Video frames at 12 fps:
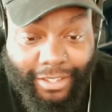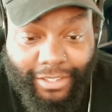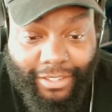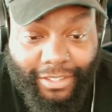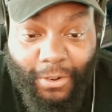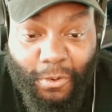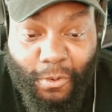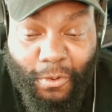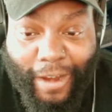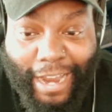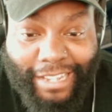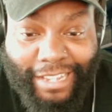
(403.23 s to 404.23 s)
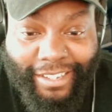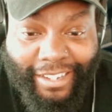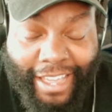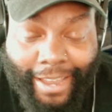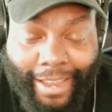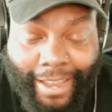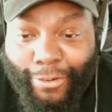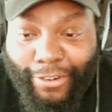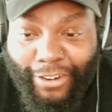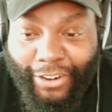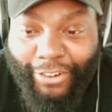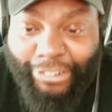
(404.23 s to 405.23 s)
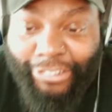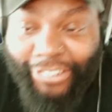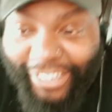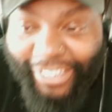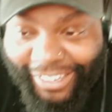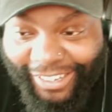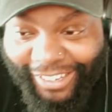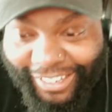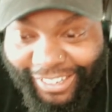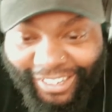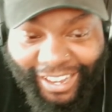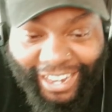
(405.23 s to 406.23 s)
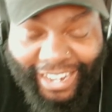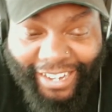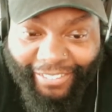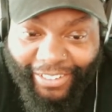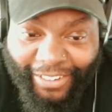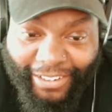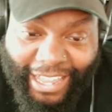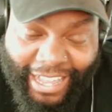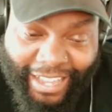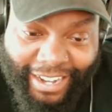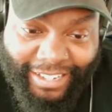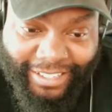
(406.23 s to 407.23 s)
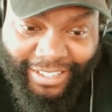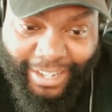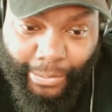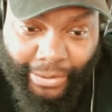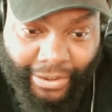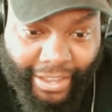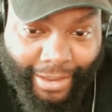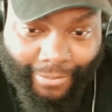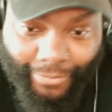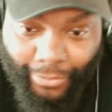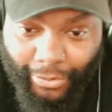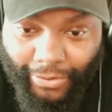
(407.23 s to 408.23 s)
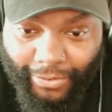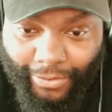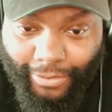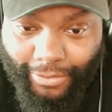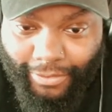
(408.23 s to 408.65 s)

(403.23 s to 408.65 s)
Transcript: is a crazy name for a crew. I ain't even gonna lie, that's a W name for a crew.